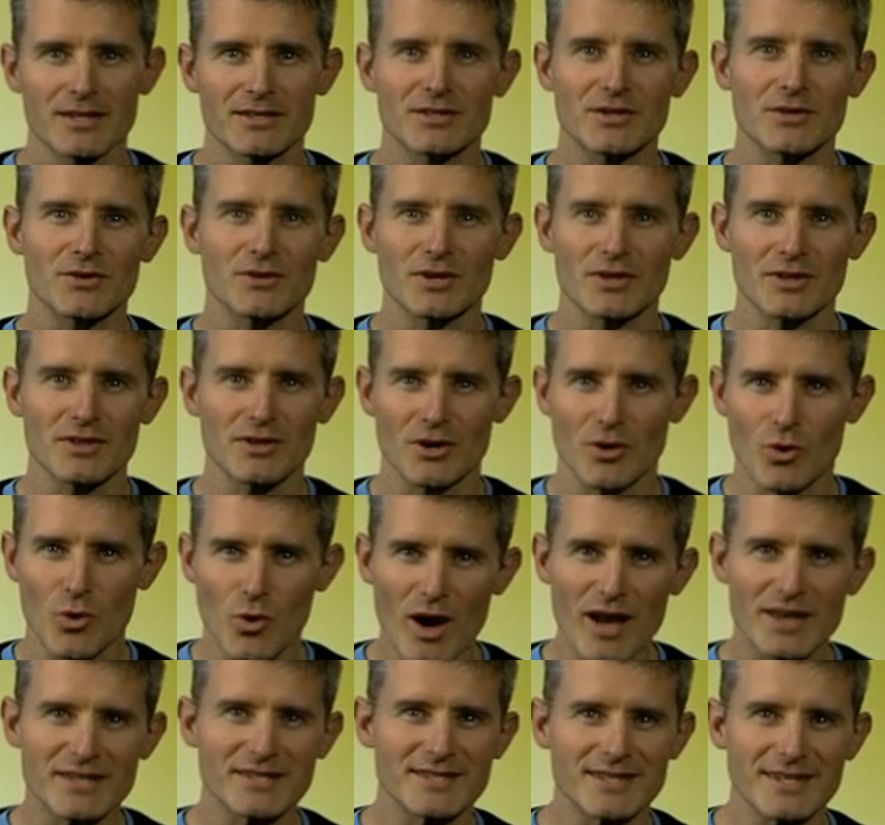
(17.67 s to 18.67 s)
And so the
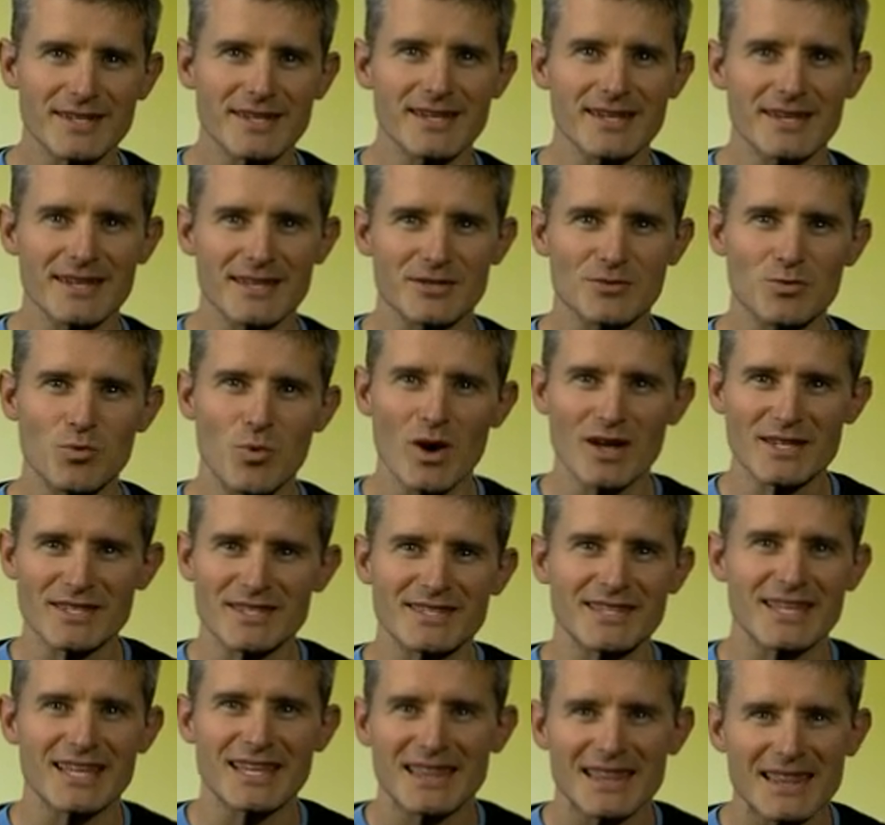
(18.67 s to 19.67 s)
question is,
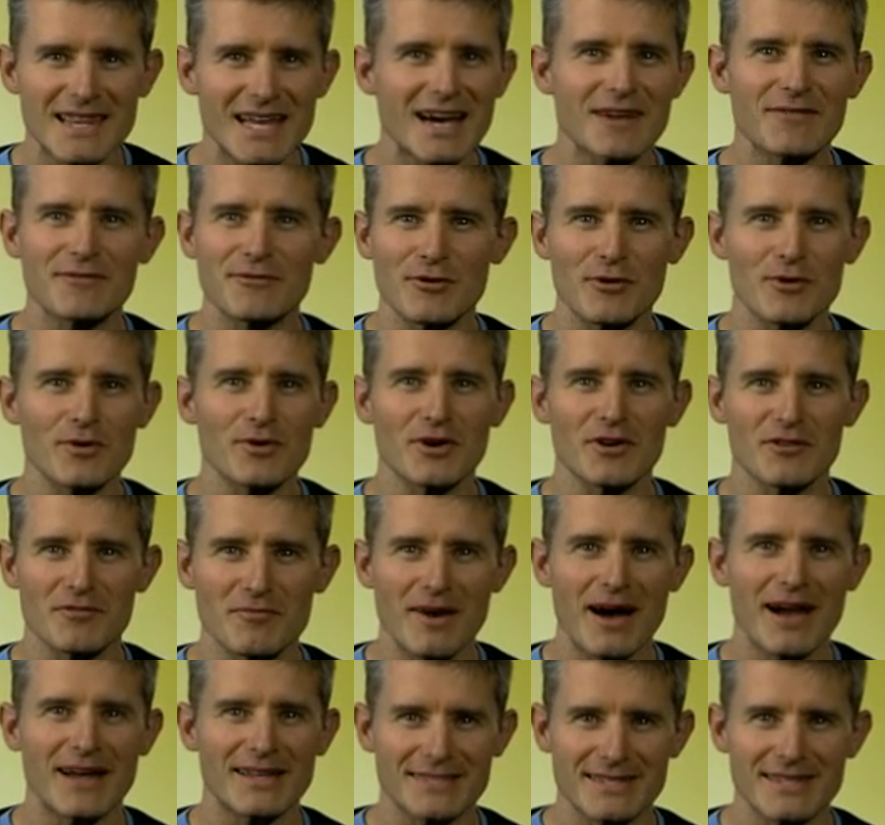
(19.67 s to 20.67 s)
what's the level
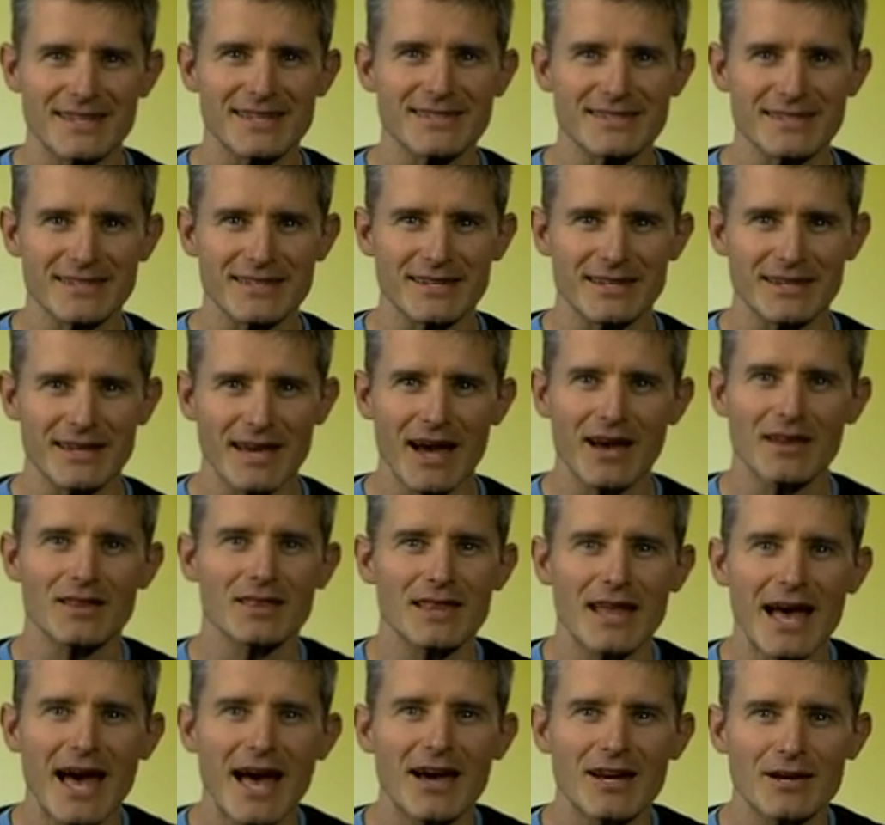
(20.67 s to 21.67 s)
of my intensity? How
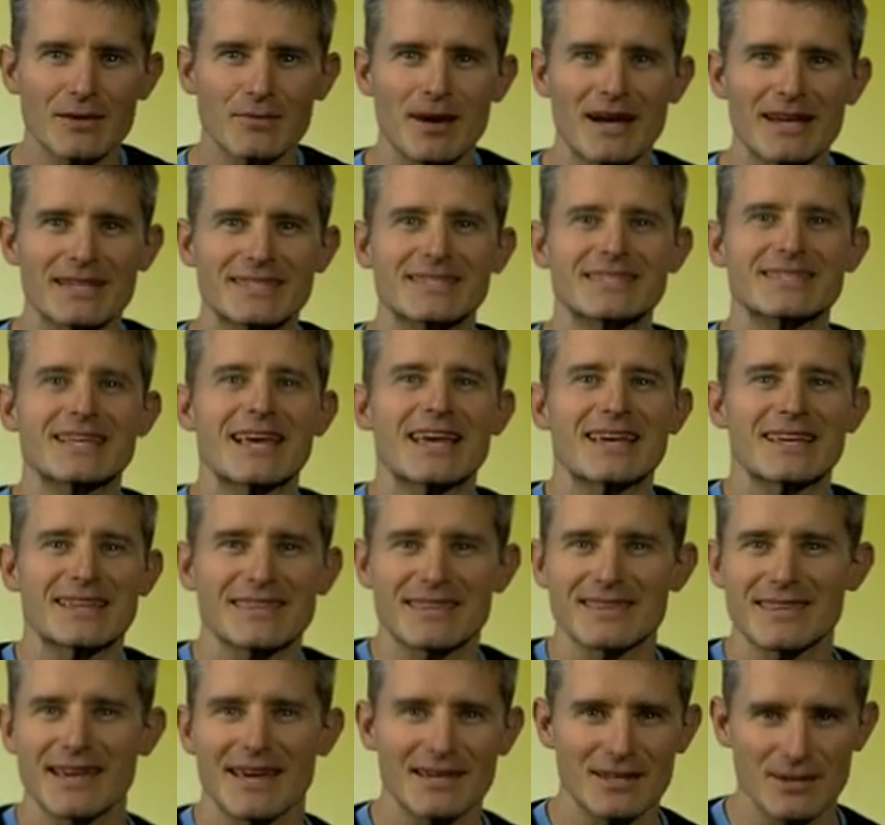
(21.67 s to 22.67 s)
loud am I saying
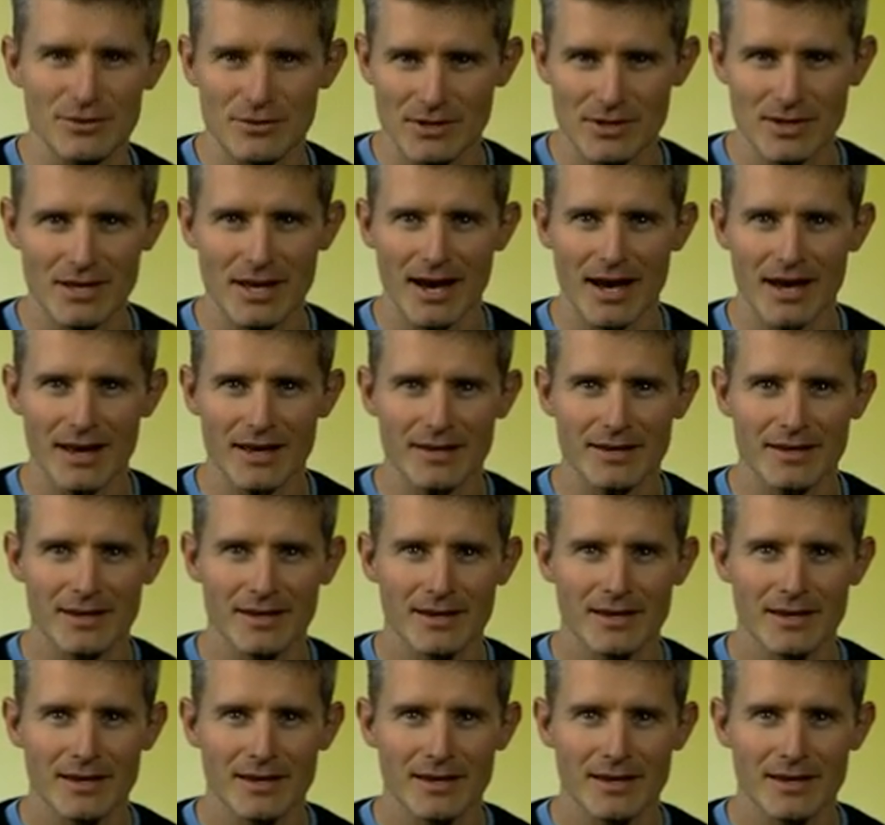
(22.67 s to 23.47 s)
thank you to God?